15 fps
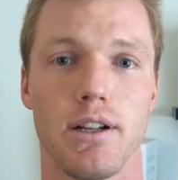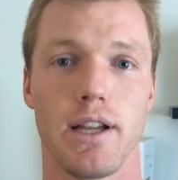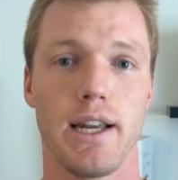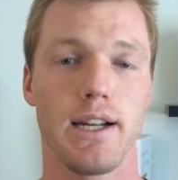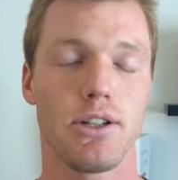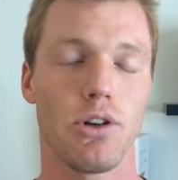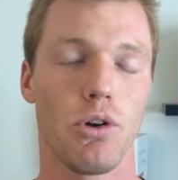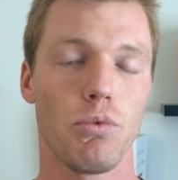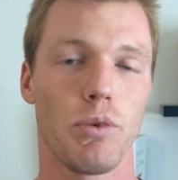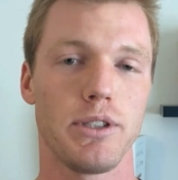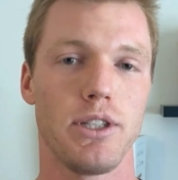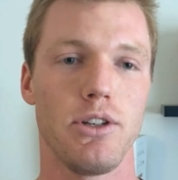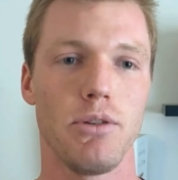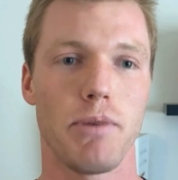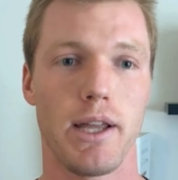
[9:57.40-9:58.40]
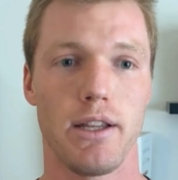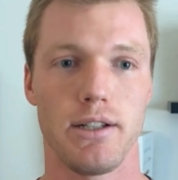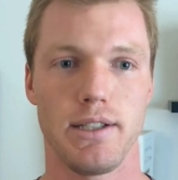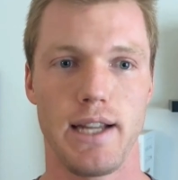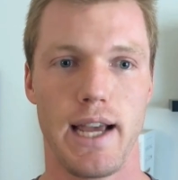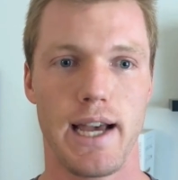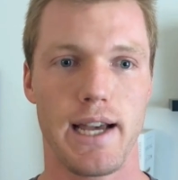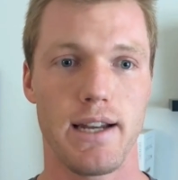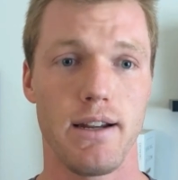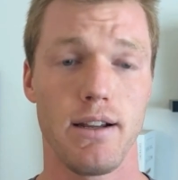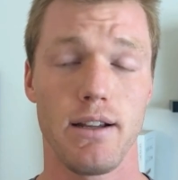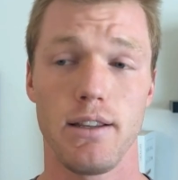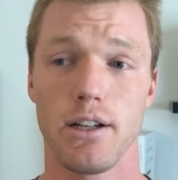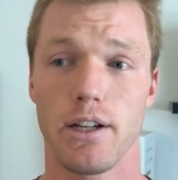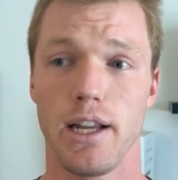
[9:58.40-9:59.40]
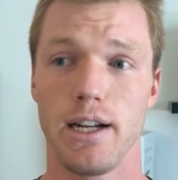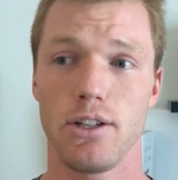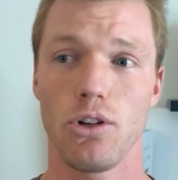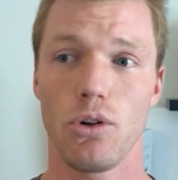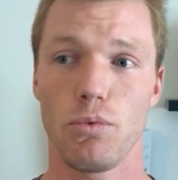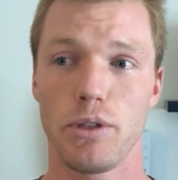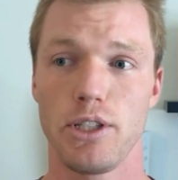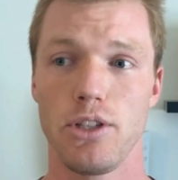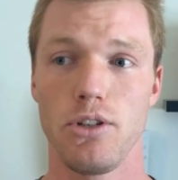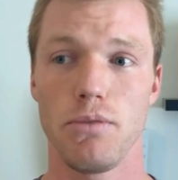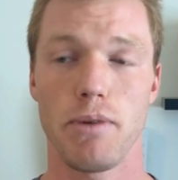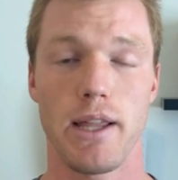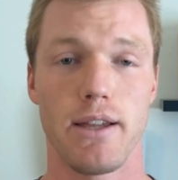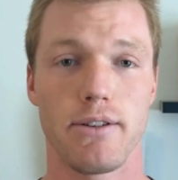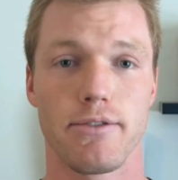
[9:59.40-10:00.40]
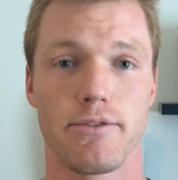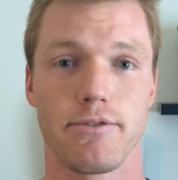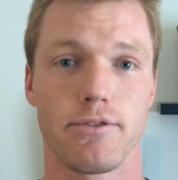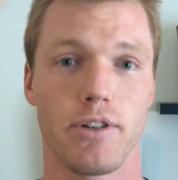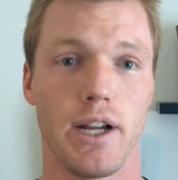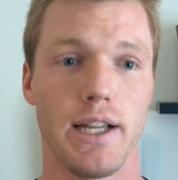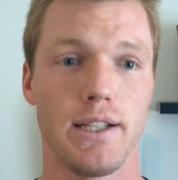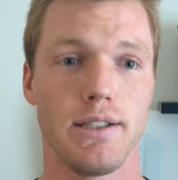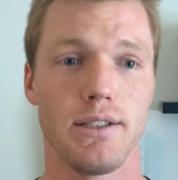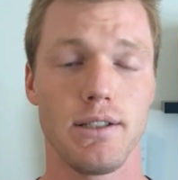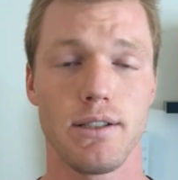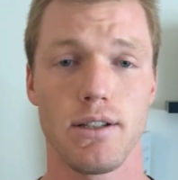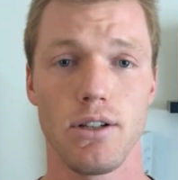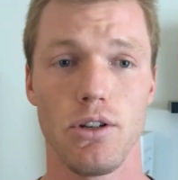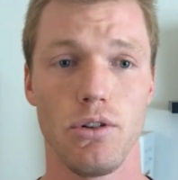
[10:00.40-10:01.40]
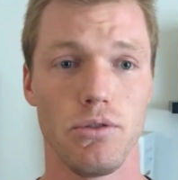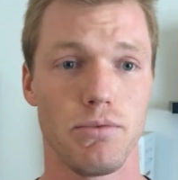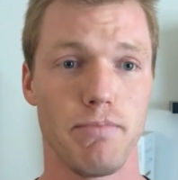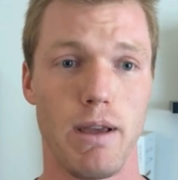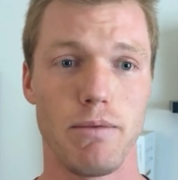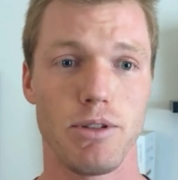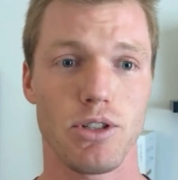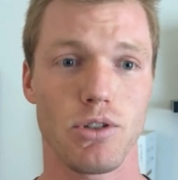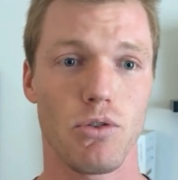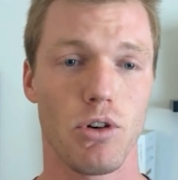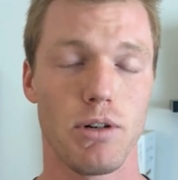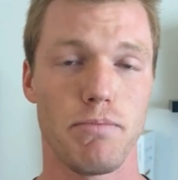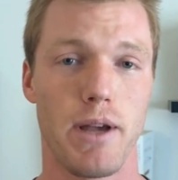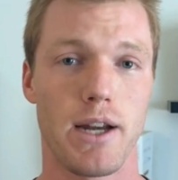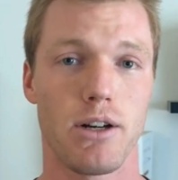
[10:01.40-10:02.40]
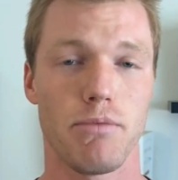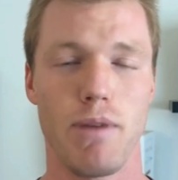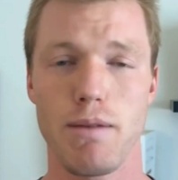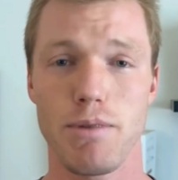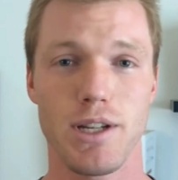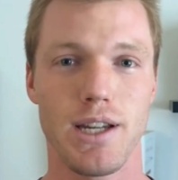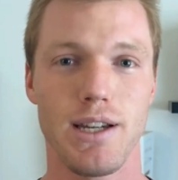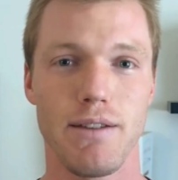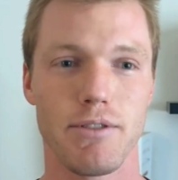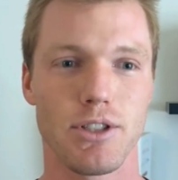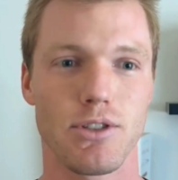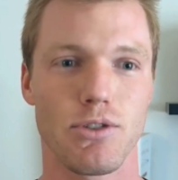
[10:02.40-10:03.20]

They're getting told what to do by their dad. They're getting told what to do by their friends who's maybe scored better, maybe didn't even